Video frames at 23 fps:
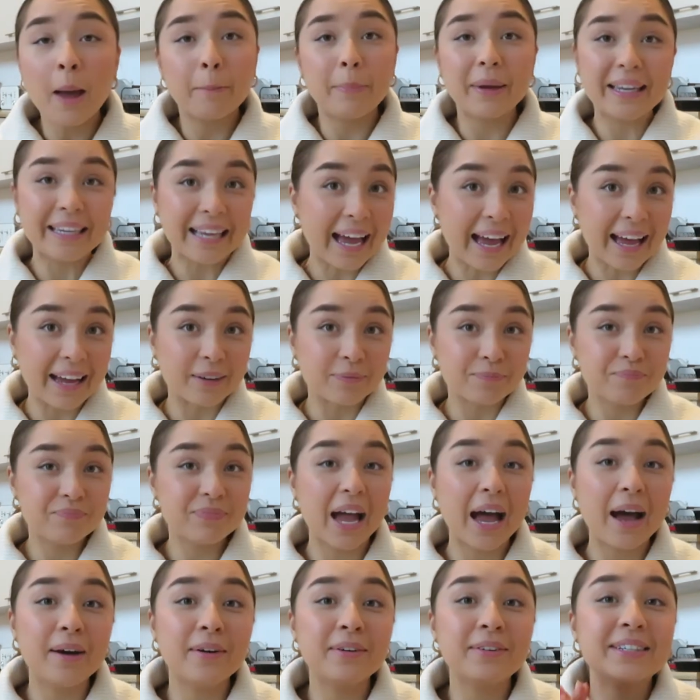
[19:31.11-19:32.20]
But yeah,
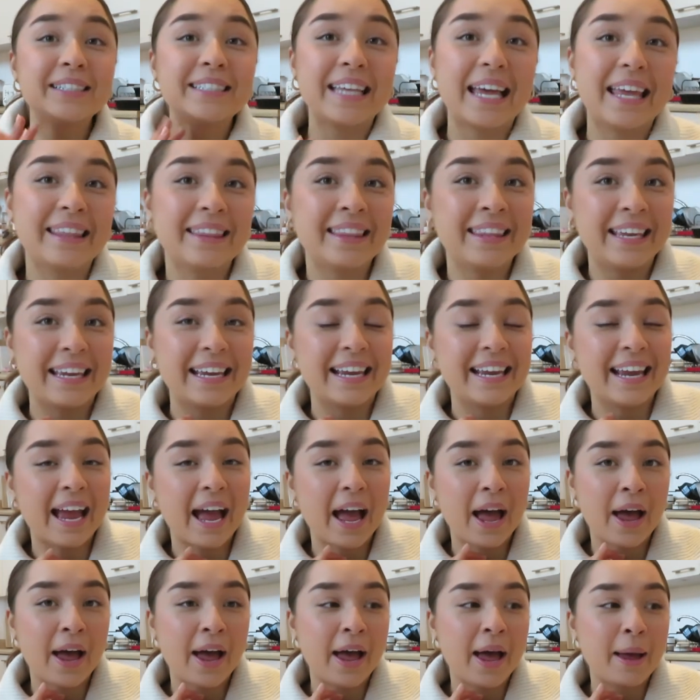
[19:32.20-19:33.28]
that was
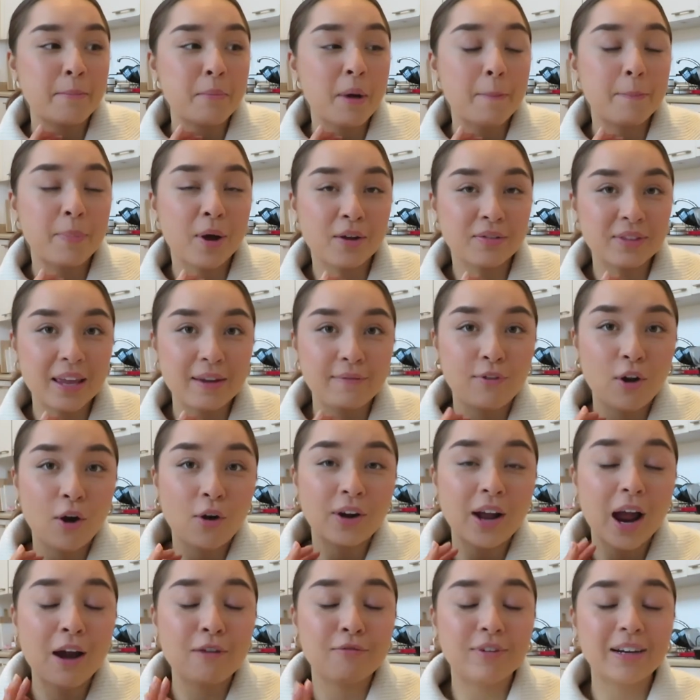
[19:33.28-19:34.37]
the birthday
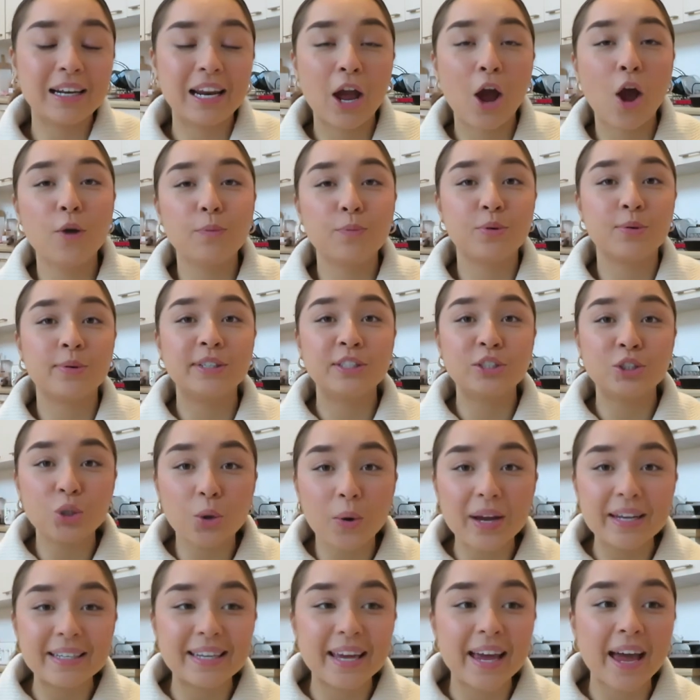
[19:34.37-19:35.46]
vlog. I really hope you
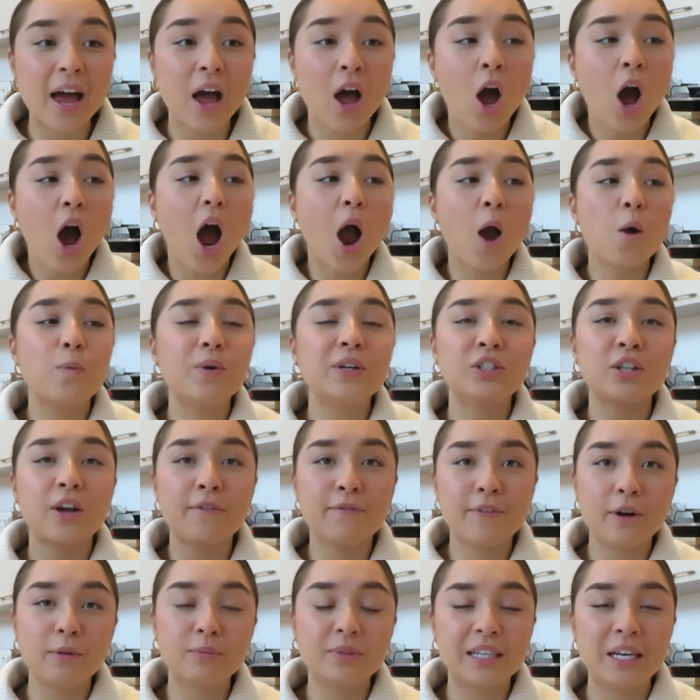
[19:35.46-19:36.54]
enjoyed it. I wish I
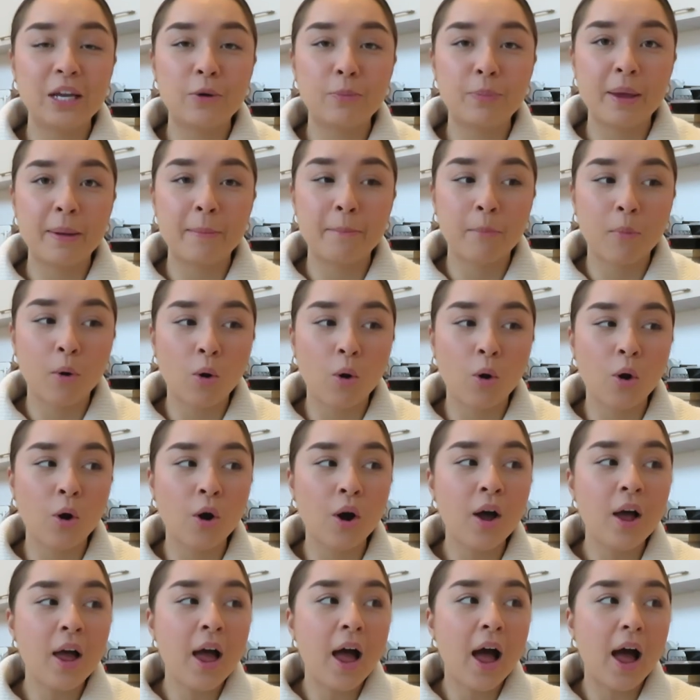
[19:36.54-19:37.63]
filmed a little bit
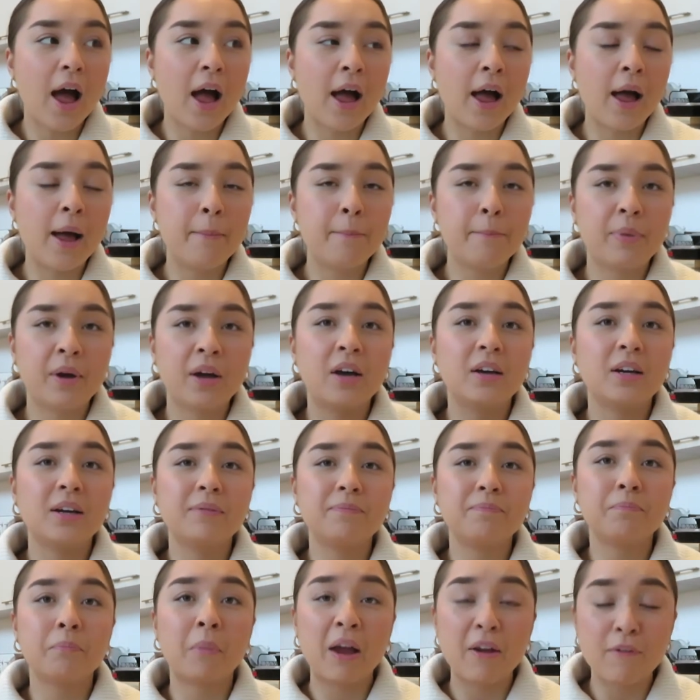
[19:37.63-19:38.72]
more, but
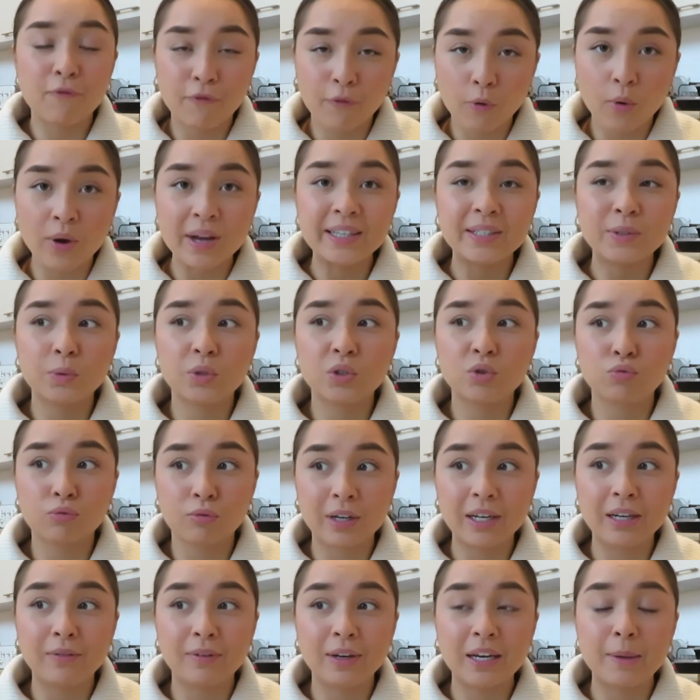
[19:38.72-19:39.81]
my voice was
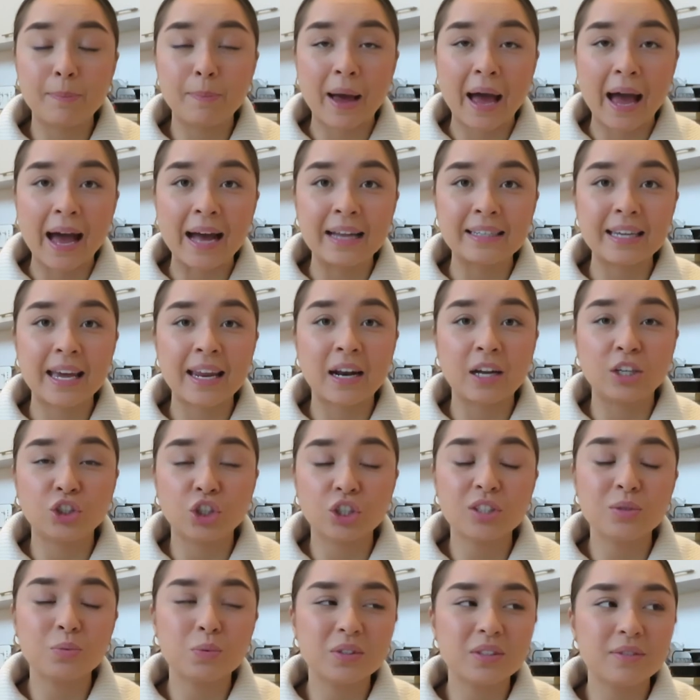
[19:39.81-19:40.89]
really, really bad, and I
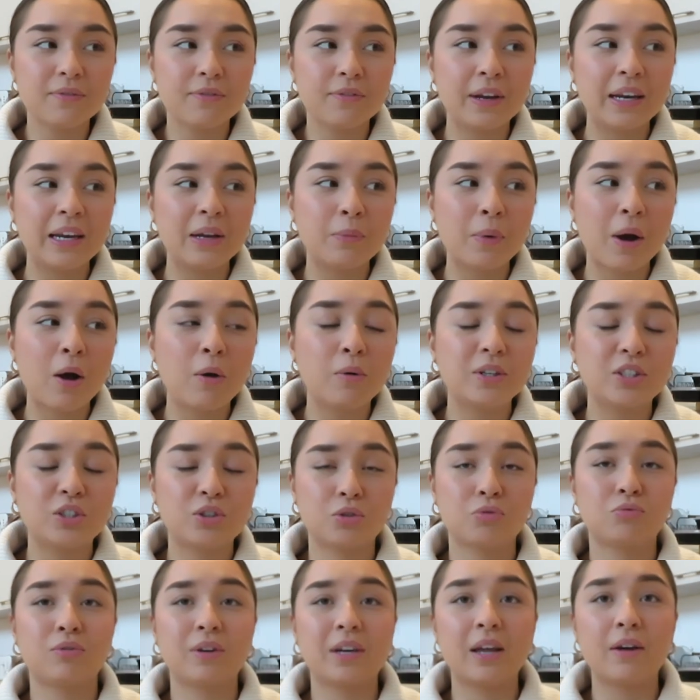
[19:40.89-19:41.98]
just wasn't feeling well, which
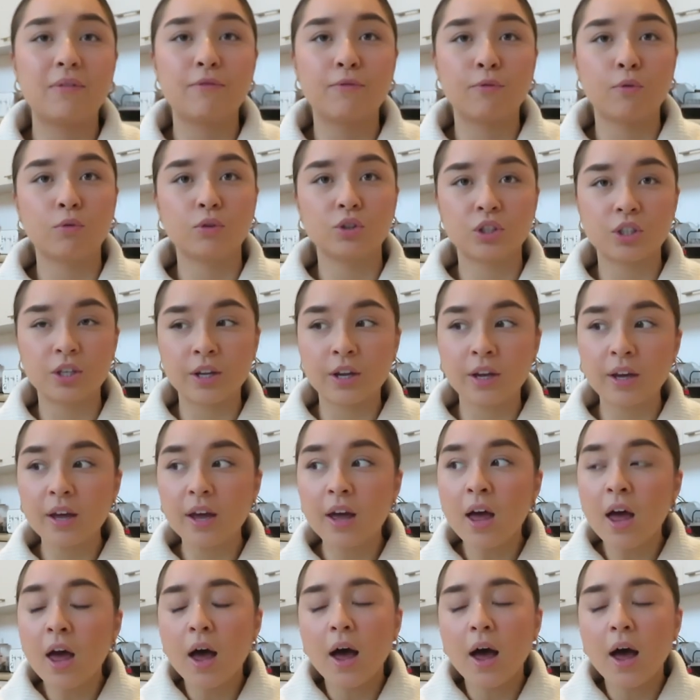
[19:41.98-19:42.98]
is really unfortunate.